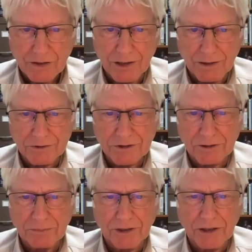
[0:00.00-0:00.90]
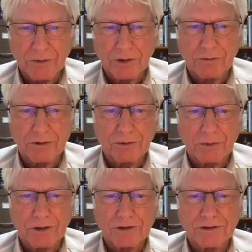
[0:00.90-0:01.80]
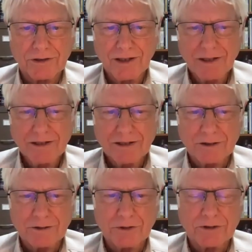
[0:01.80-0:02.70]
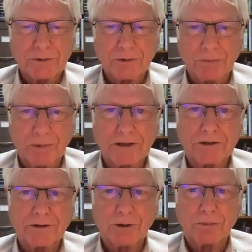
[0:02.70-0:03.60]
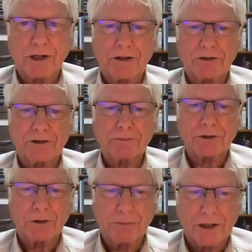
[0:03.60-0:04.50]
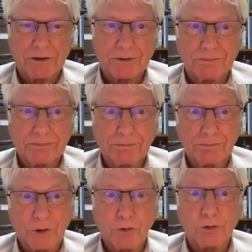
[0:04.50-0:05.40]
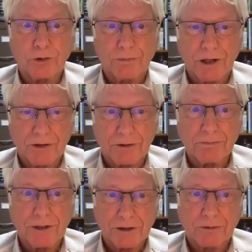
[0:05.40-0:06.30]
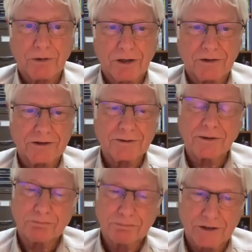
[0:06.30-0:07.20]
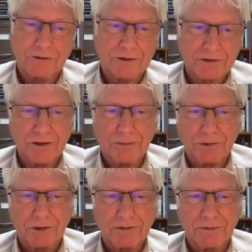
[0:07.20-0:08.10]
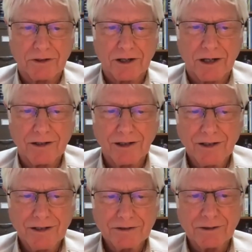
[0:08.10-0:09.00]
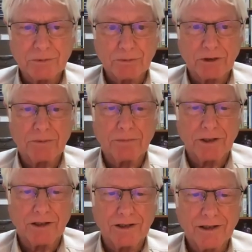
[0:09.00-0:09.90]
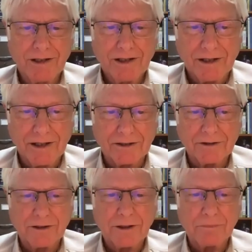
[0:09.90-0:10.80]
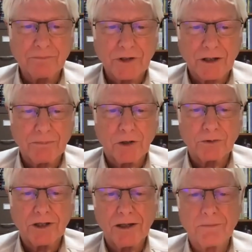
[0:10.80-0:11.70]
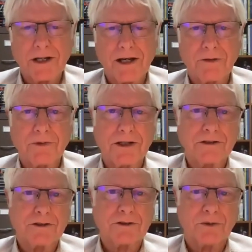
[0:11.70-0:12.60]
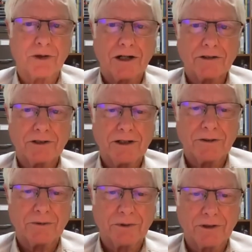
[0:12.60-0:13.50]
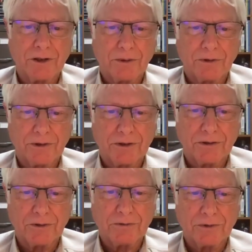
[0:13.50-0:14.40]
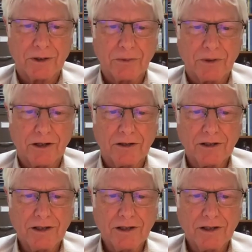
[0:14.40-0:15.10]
I was on the Bighorn River once. I was fishing with Mike Schollmeyer, Jim Schollmeyer's older brother and bigger brother. He's bigger than Jim, believe it or not. Jim's pretty big. And um, a boat came down. They had just launched. They didn't really know what they were doing very well.